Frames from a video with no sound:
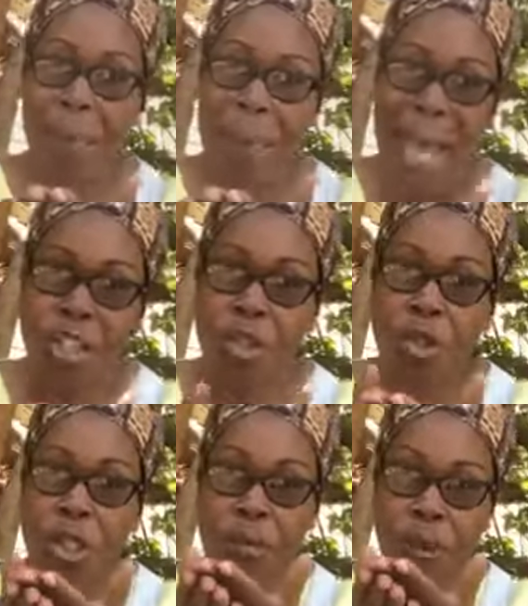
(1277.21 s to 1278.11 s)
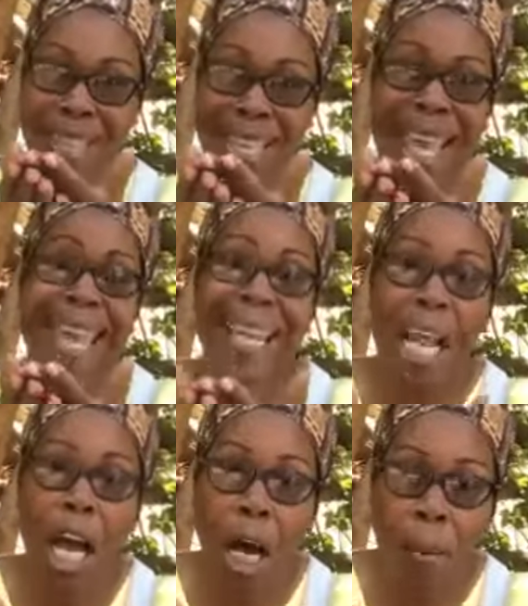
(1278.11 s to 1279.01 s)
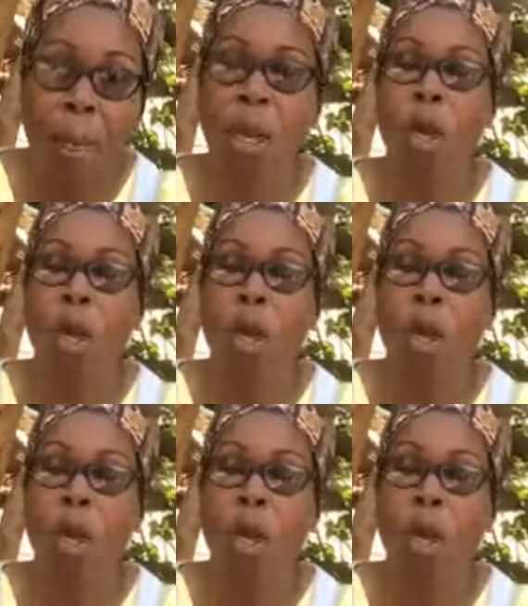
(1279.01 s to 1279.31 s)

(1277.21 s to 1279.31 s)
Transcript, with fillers: ambassadors for the kingdom,